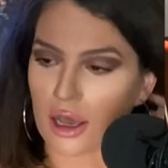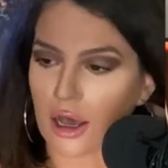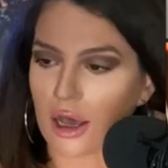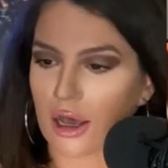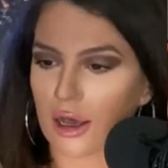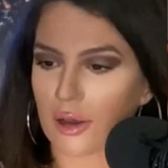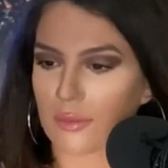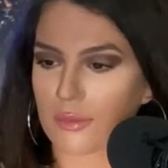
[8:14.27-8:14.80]

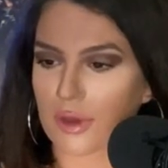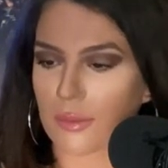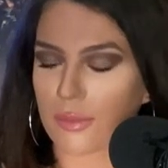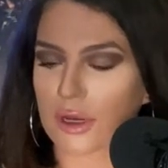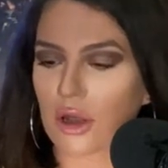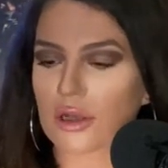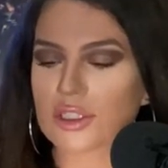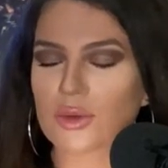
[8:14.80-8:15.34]

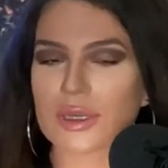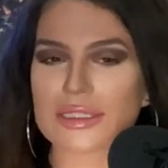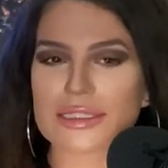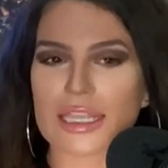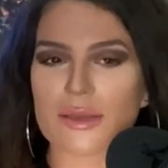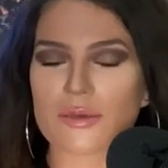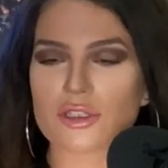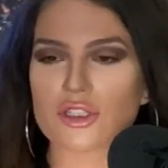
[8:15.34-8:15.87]
But also, his
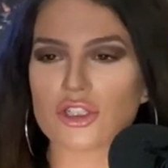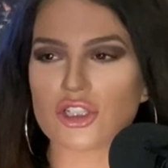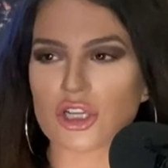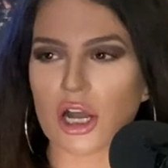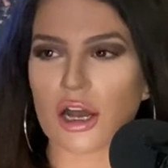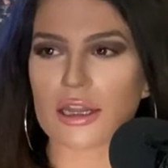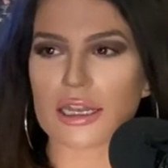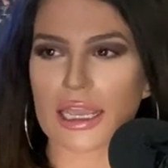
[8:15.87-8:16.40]
name is
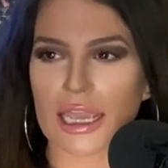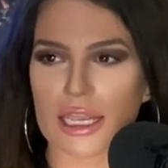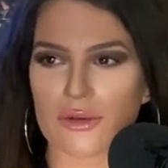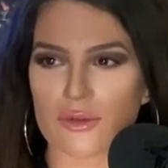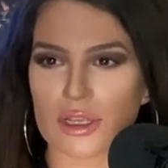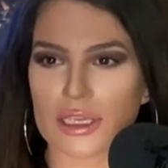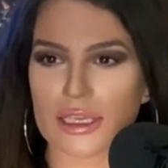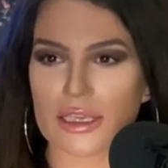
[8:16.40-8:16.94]
John
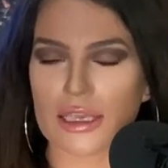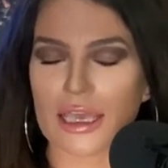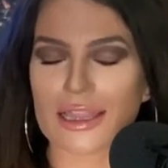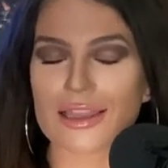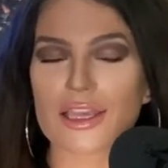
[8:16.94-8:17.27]
Henry.